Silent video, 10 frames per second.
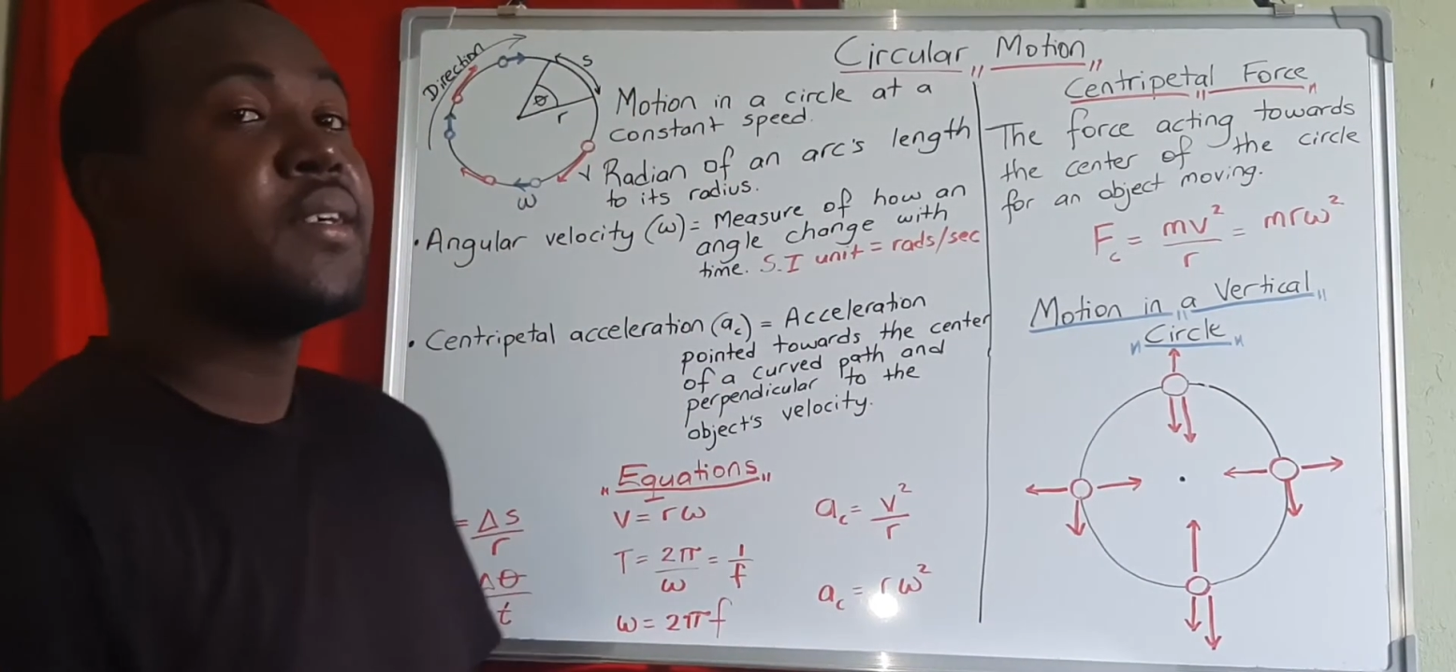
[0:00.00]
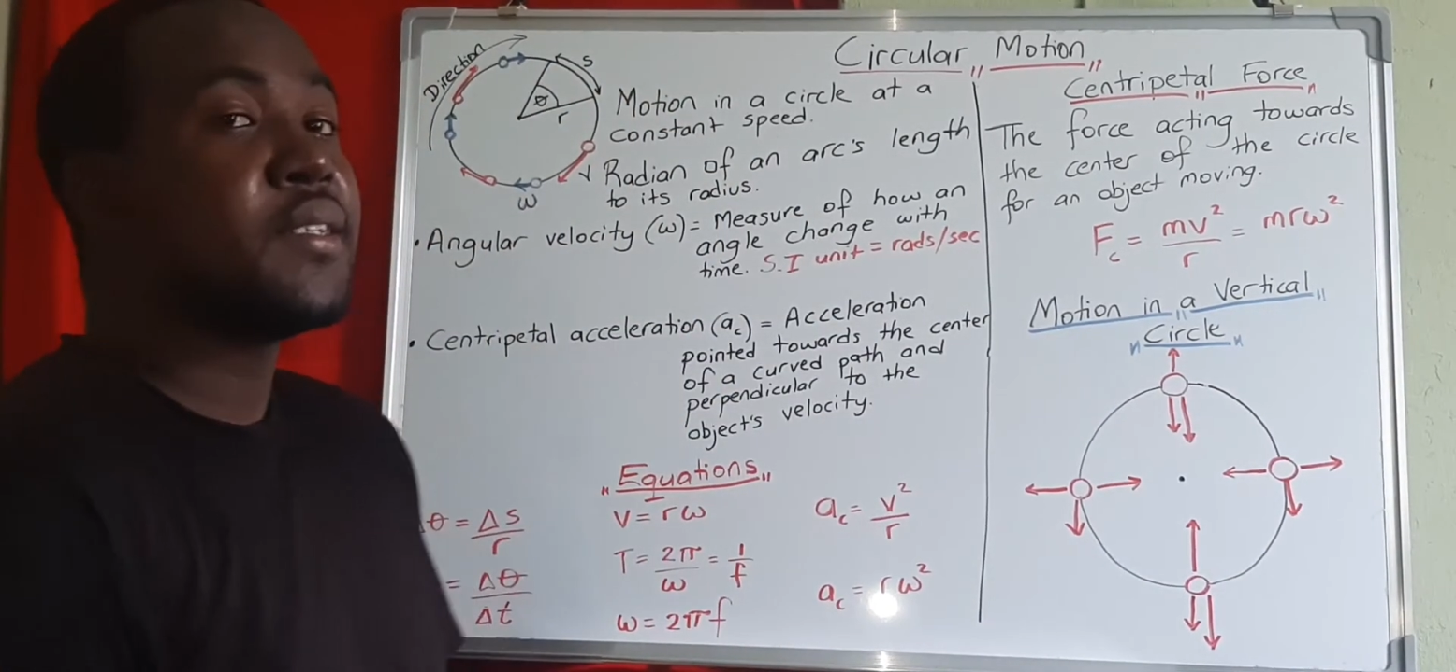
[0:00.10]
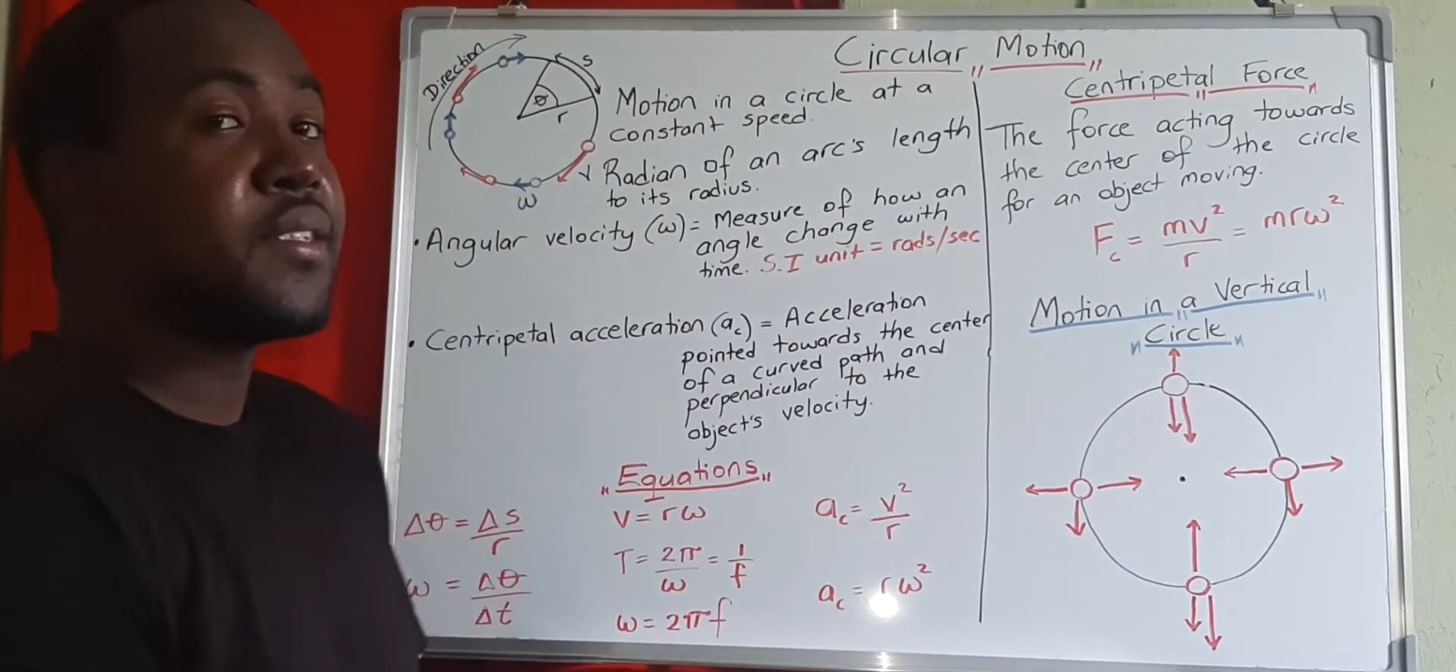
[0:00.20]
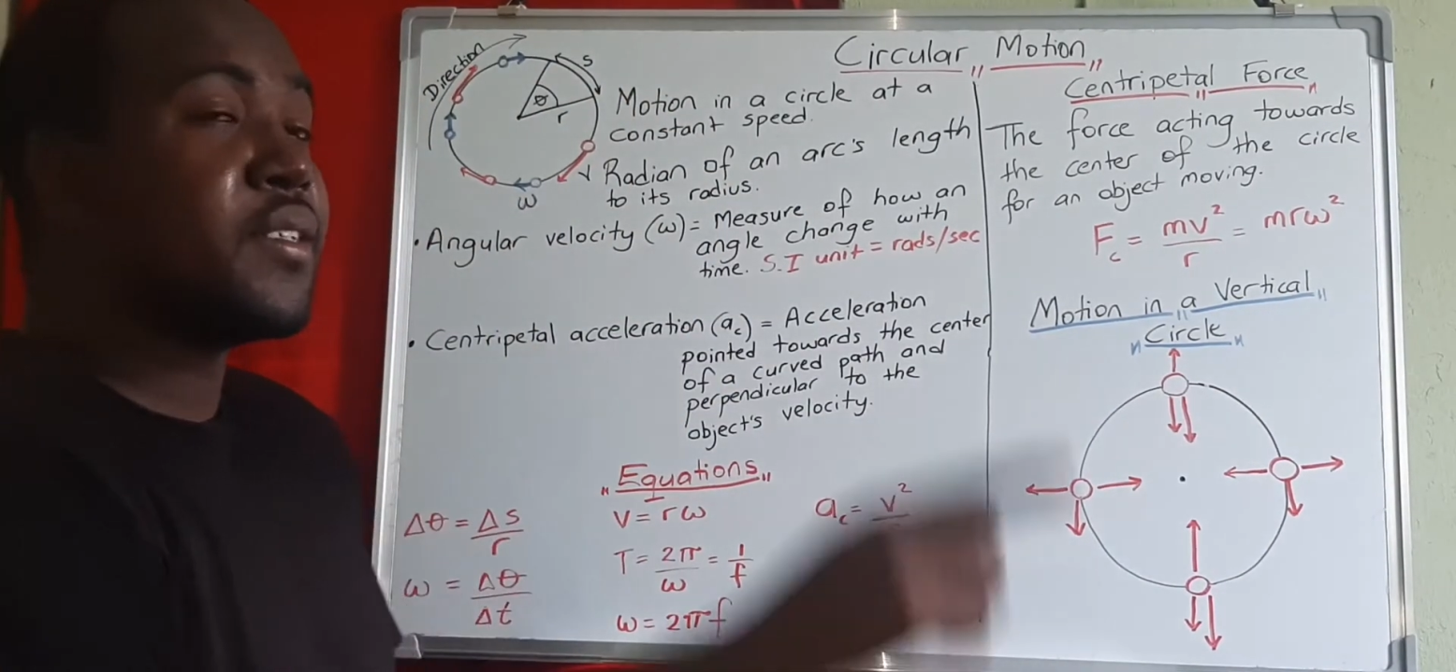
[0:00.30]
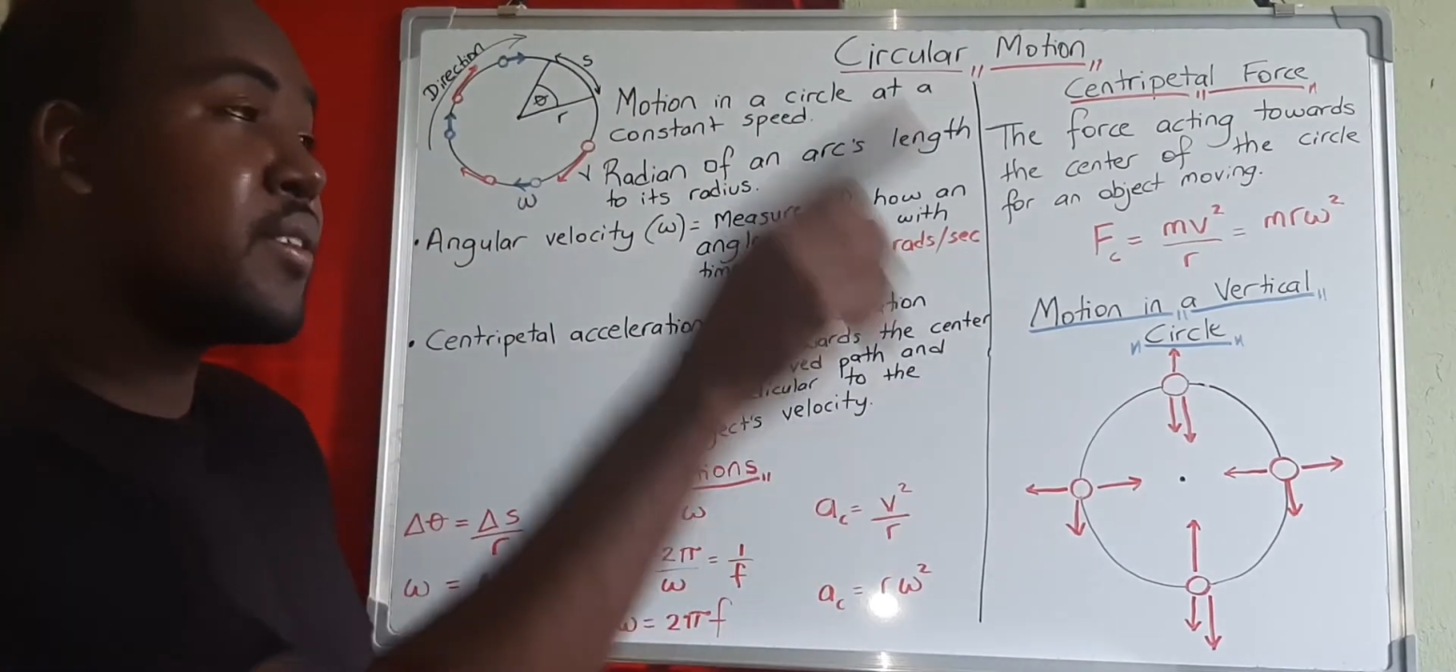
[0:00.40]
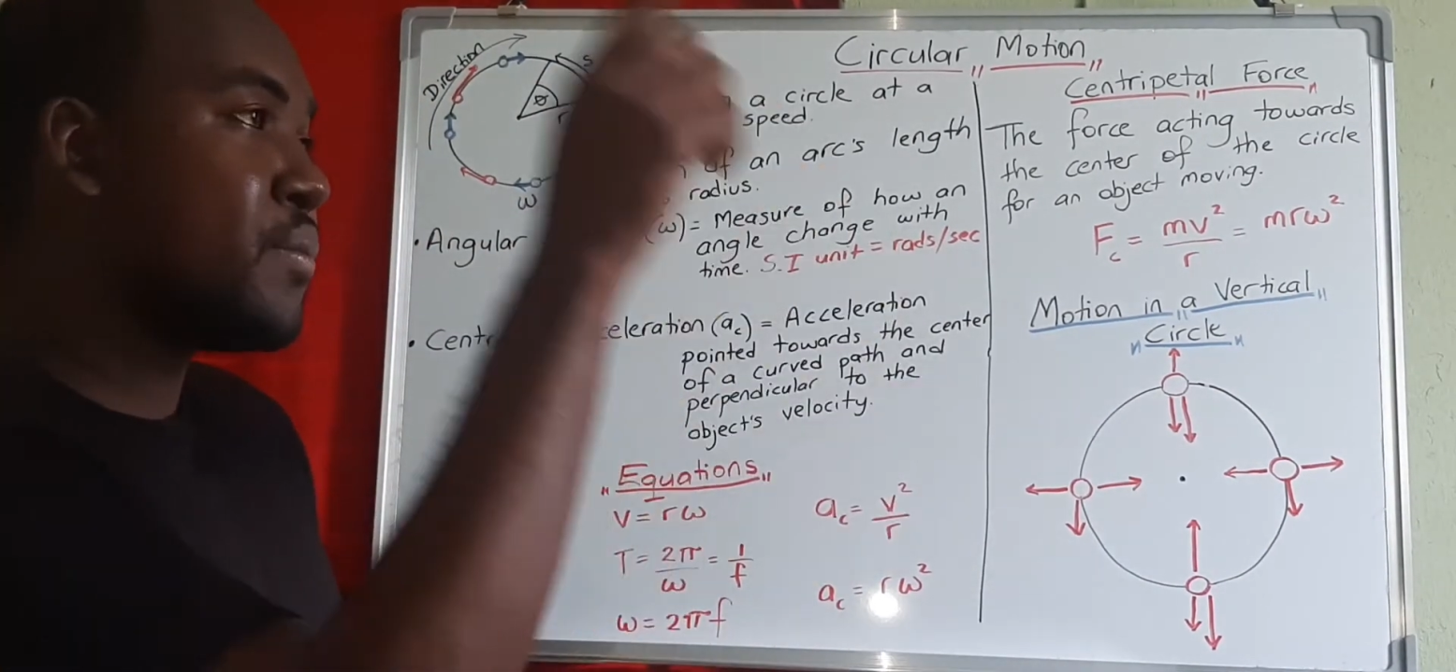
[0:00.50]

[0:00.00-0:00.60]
So just